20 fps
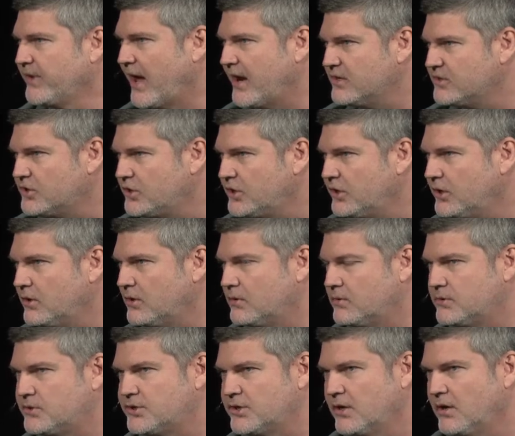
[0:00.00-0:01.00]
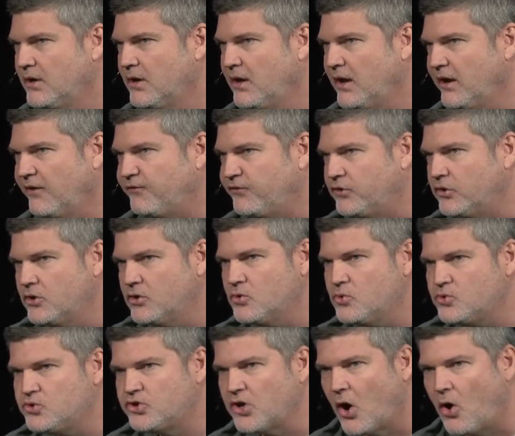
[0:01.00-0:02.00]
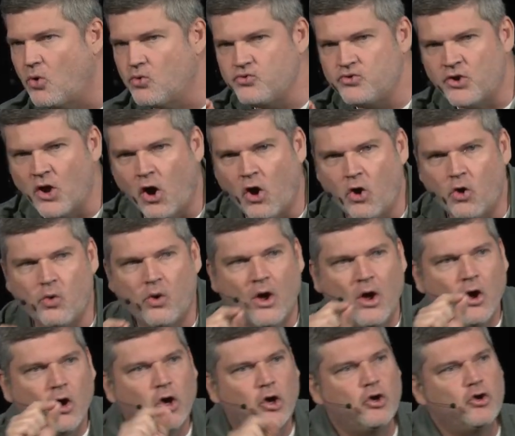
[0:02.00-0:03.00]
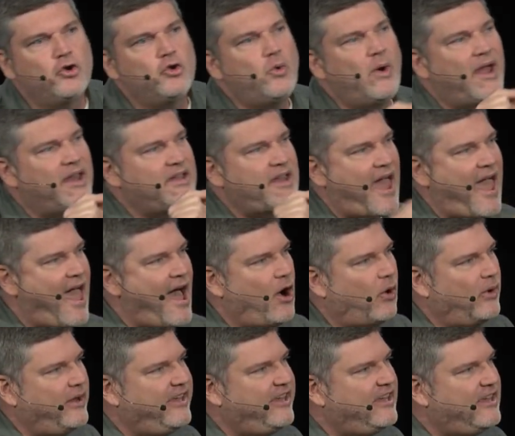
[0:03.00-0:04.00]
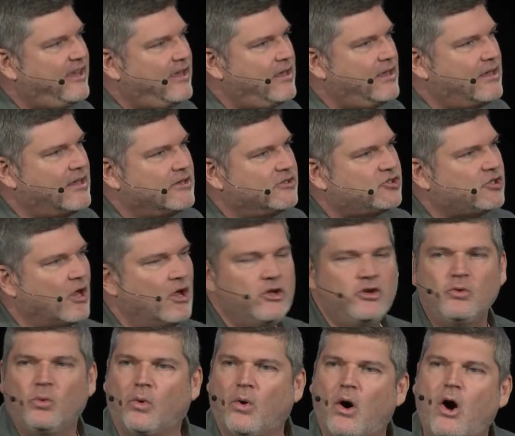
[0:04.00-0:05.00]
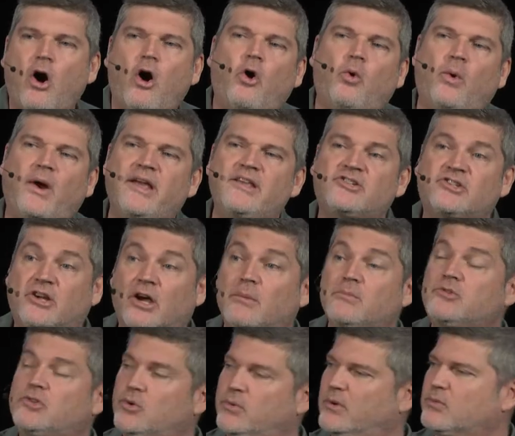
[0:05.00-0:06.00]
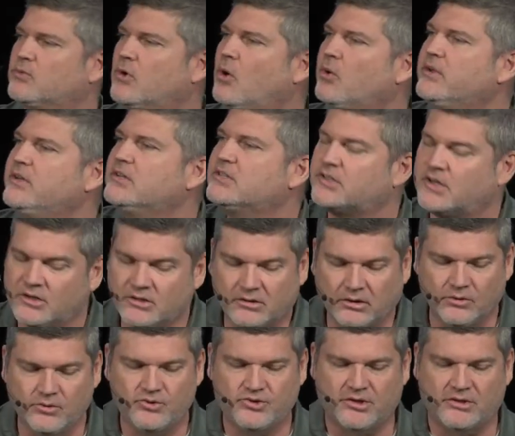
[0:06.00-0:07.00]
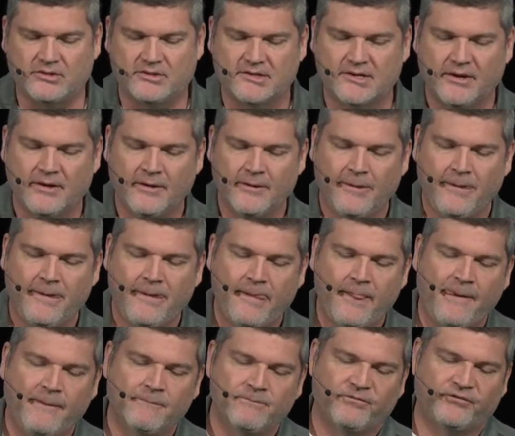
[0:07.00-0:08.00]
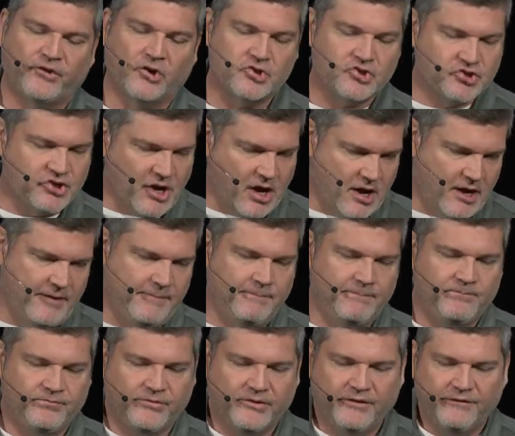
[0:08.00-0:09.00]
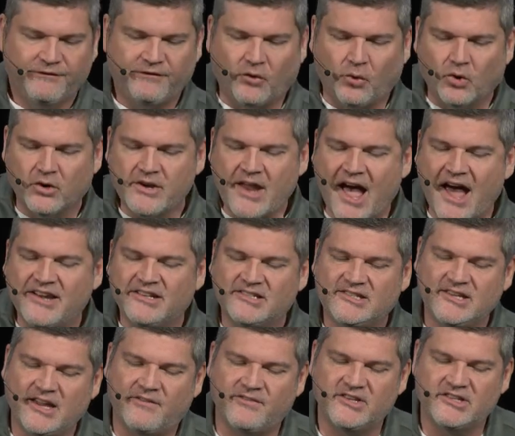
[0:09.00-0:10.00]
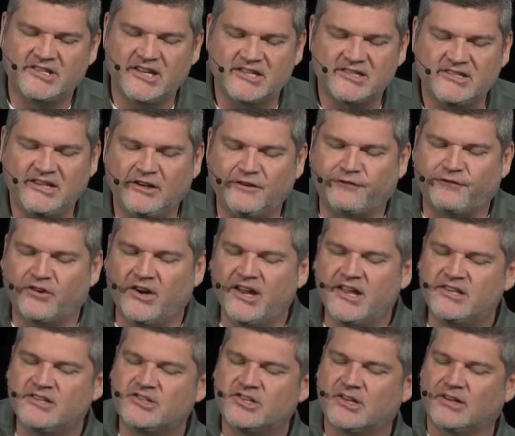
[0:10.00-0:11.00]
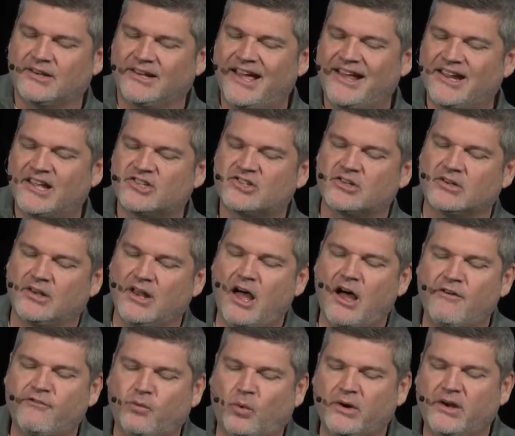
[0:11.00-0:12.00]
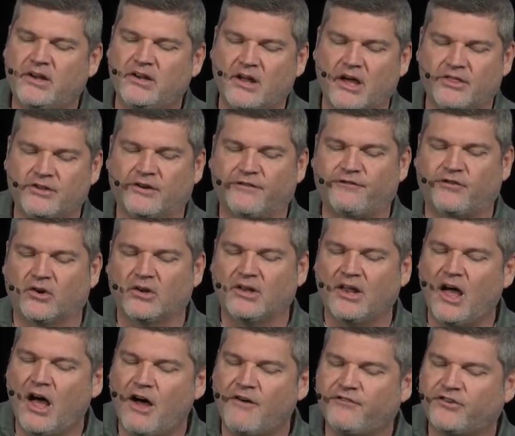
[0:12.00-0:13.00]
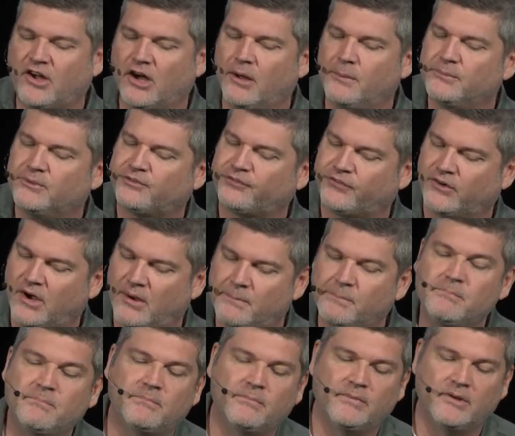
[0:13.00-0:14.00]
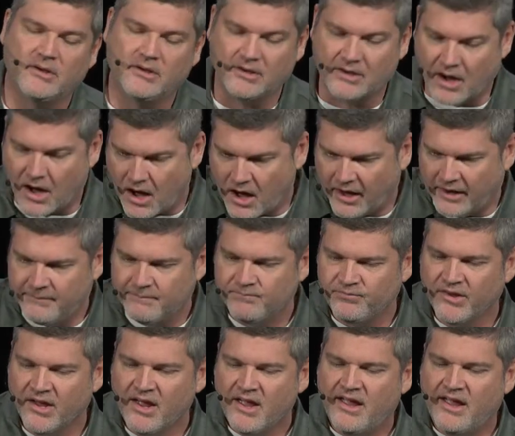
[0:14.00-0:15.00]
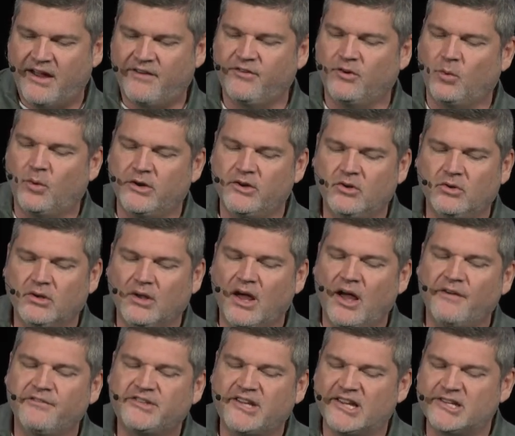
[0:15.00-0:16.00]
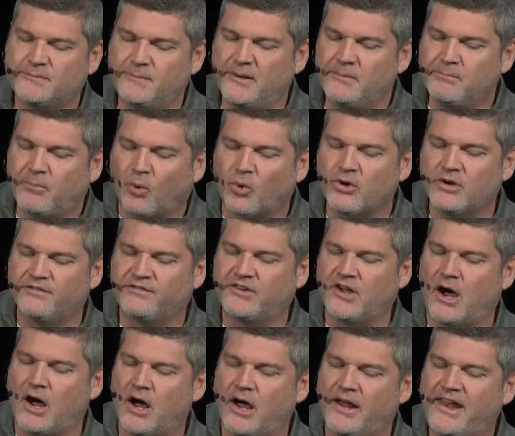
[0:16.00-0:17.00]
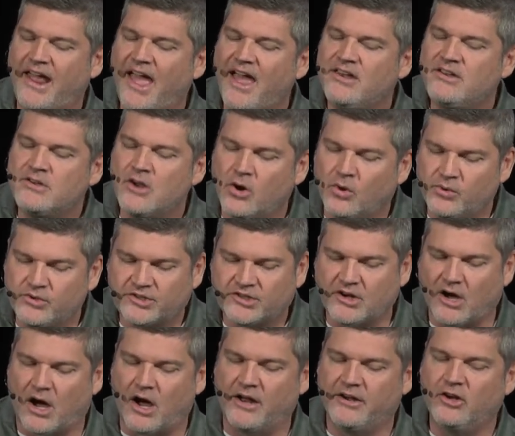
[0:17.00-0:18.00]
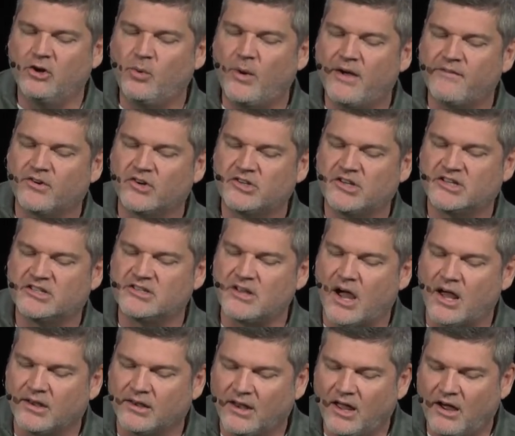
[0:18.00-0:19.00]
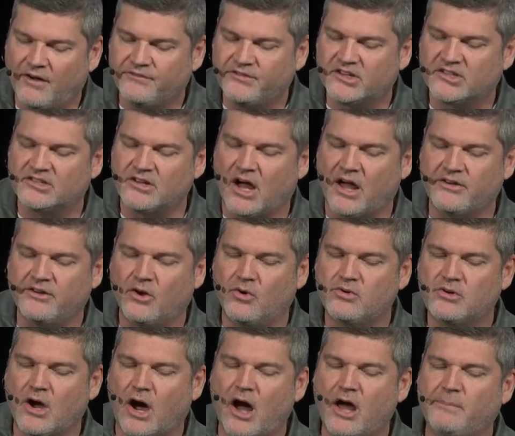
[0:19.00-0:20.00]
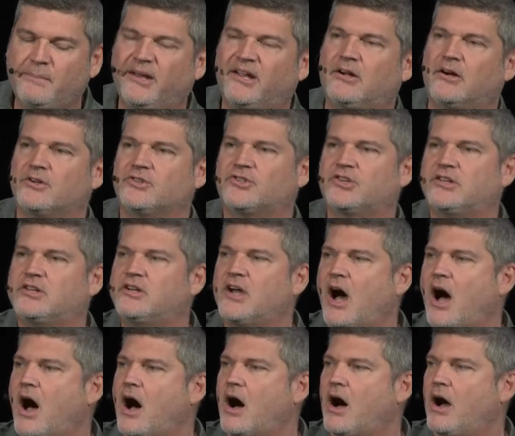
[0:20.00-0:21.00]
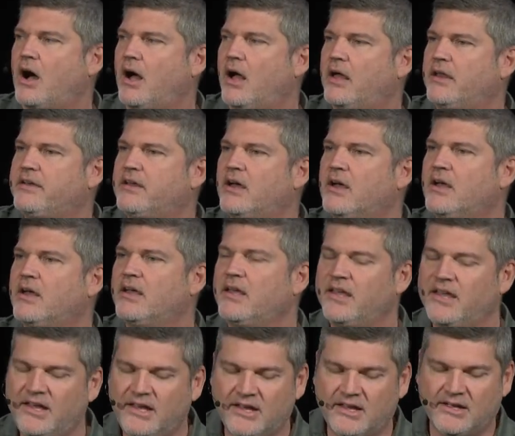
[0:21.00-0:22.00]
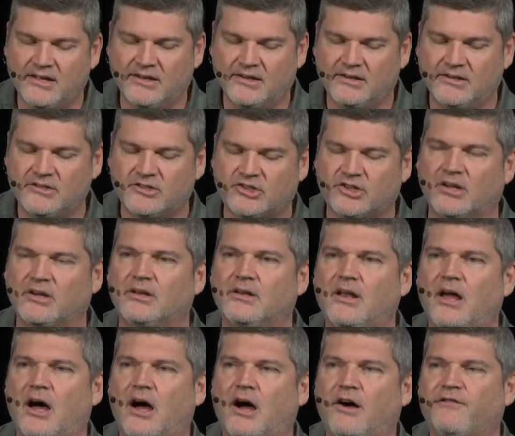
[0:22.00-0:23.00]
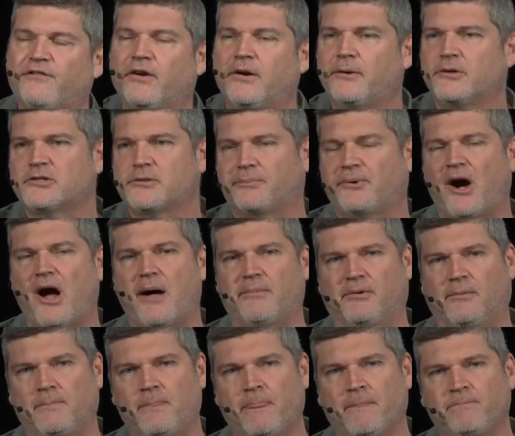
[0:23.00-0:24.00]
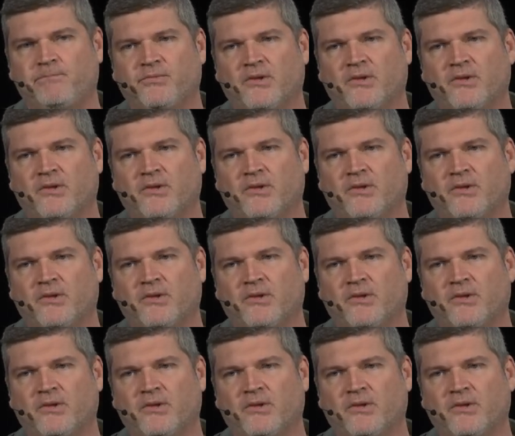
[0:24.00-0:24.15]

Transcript: That is huge. If you don't know who and how He is, you will always come to erroneous conclusions. 1 John 4 9 and 7 says, Dear friends, let us love one another, for love comes from God. Everyone who loves has been born of God and knows God. Whoever does not love does not know God because God is love. Here's the problem.